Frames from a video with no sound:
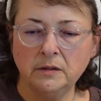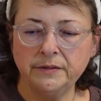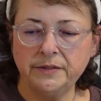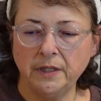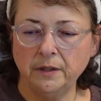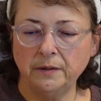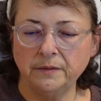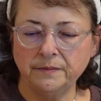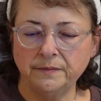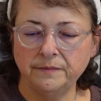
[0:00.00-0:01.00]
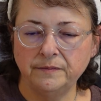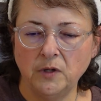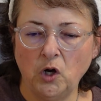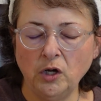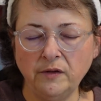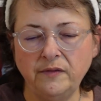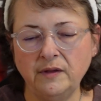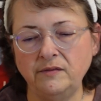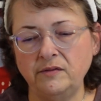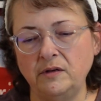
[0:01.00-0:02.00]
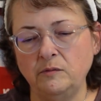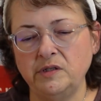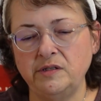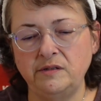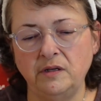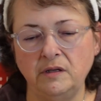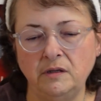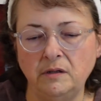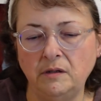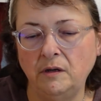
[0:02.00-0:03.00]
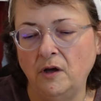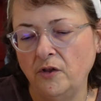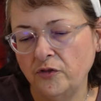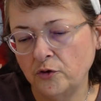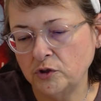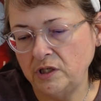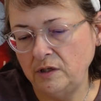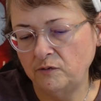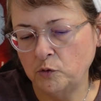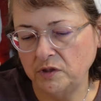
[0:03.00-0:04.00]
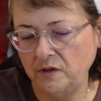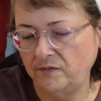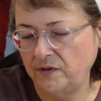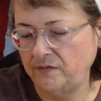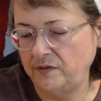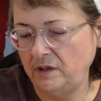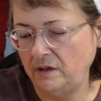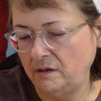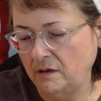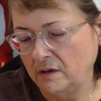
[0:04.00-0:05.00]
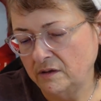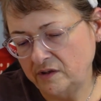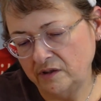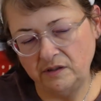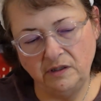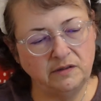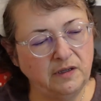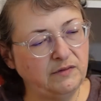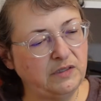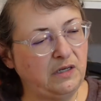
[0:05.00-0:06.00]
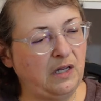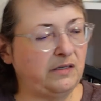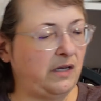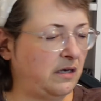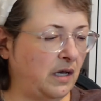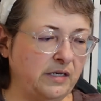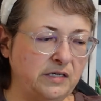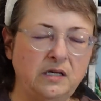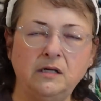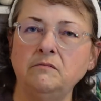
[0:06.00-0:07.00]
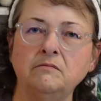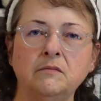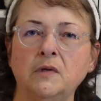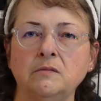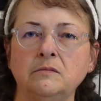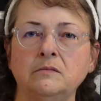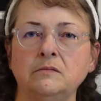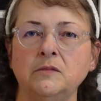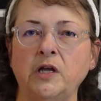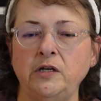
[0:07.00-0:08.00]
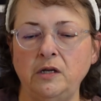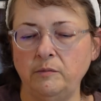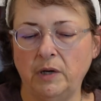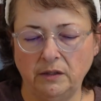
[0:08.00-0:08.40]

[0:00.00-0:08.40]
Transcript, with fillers: So all of this, and it was 10, 13, 14, 15, 16, 17, 18, 19, $19.